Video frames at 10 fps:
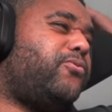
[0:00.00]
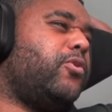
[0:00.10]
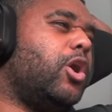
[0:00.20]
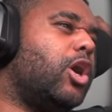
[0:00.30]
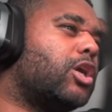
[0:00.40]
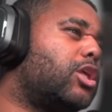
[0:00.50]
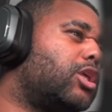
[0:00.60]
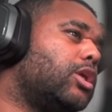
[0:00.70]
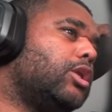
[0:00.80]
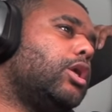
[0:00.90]
Fuck,
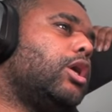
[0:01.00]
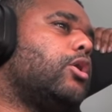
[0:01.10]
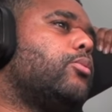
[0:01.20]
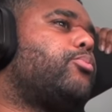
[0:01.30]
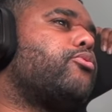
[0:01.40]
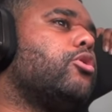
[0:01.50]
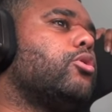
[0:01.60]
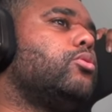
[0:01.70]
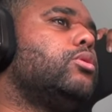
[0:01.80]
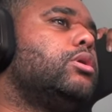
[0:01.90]
hell,
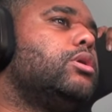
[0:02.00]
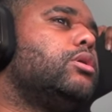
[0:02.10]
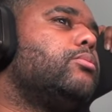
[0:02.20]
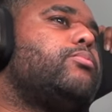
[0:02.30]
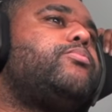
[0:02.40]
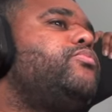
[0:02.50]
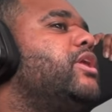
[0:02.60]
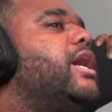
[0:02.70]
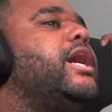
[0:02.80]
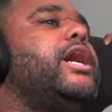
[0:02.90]
bro.
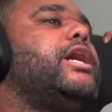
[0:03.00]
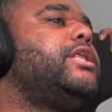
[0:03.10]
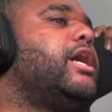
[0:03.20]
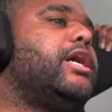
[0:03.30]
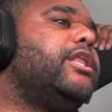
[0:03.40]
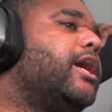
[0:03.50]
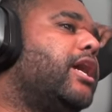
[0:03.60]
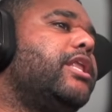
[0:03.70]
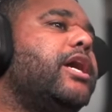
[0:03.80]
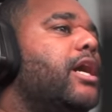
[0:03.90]
Nah, nah,
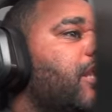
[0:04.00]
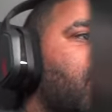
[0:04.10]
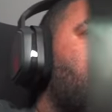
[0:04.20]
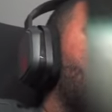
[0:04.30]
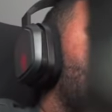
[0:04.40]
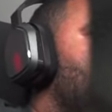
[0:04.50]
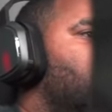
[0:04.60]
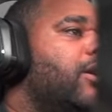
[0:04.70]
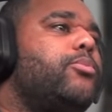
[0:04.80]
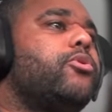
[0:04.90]
nah, nah,
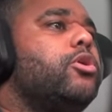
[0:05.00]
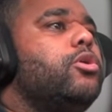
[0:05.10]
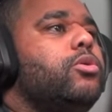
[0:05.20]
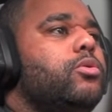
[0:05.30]
nah, bro.